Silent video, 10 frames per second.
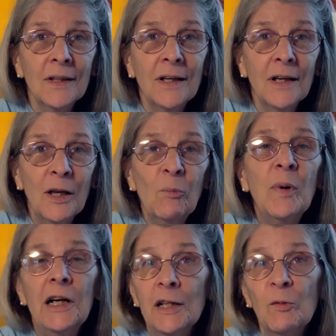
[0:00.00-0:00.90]

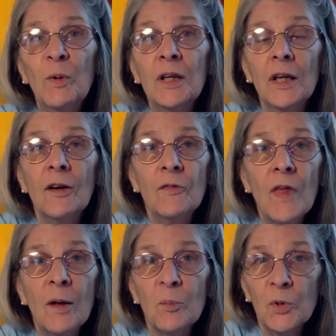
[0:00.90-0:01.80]
embodiment of
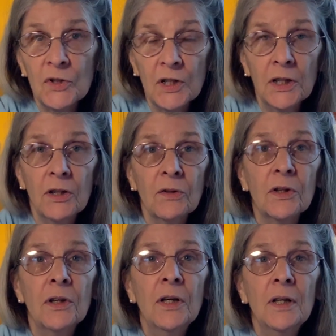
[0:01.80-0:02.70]
that particular